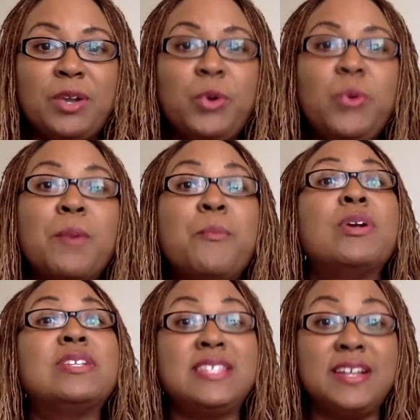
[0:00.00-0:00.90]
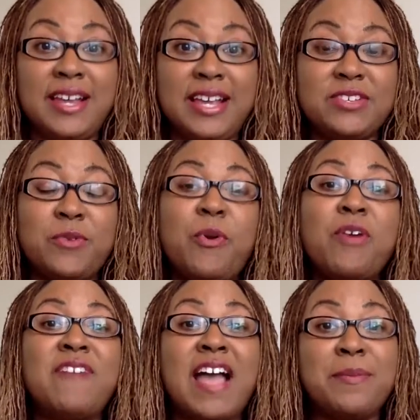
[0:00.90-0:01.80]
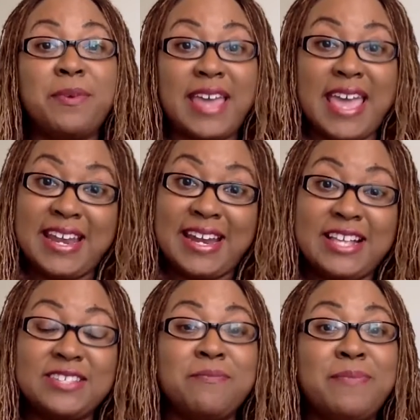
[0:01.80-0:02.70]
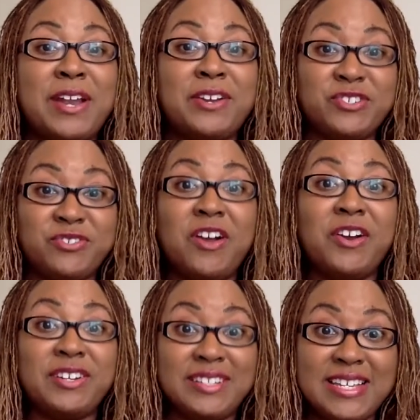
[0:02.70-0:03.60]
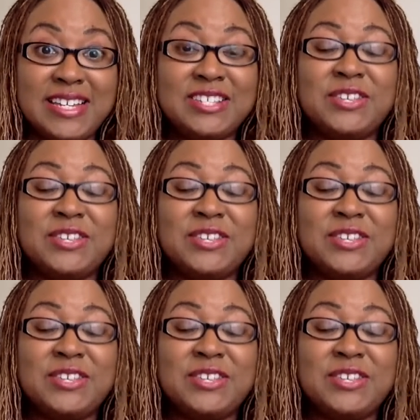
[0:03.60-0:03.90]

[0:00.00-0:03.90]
who are more serious or more viable candidates or better, stronger leads.